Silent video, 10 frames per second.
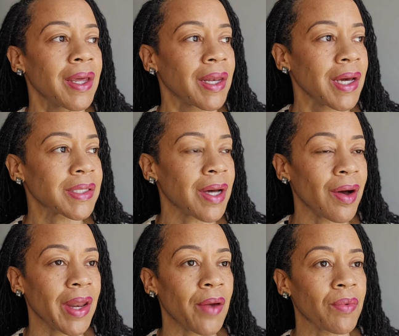That's
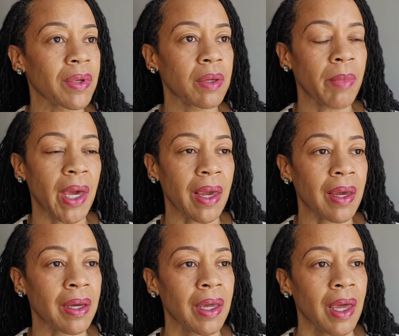all that really
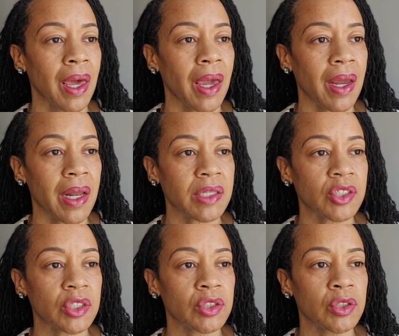means. And they
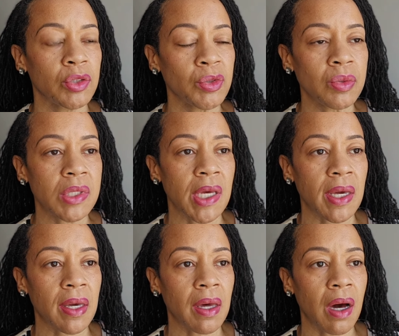just
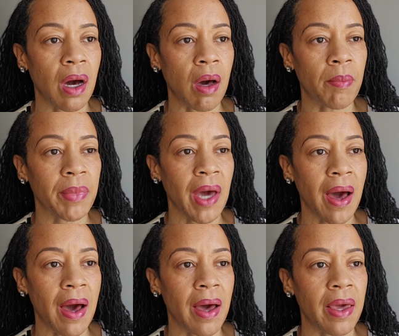using
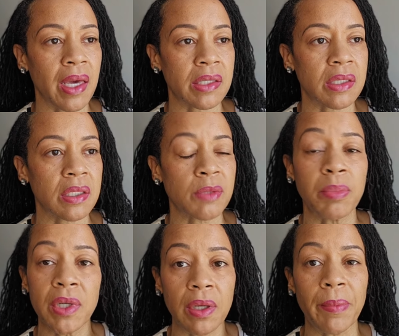God as this
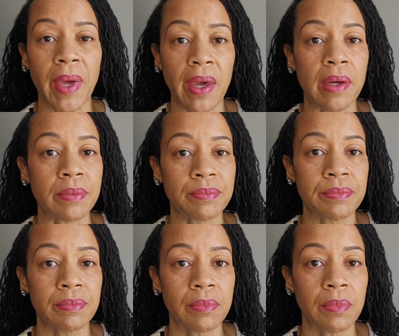boogeyman,
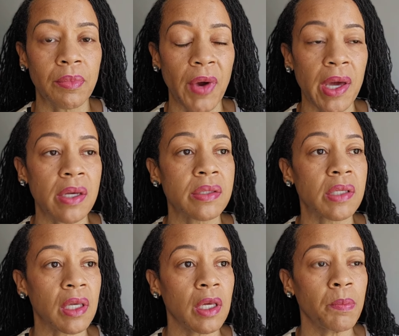right,
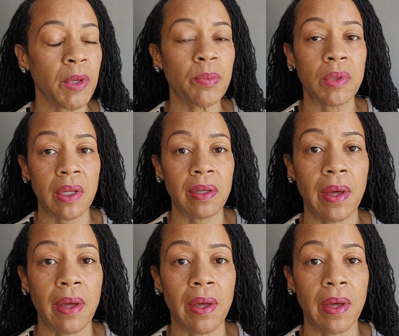to keep people in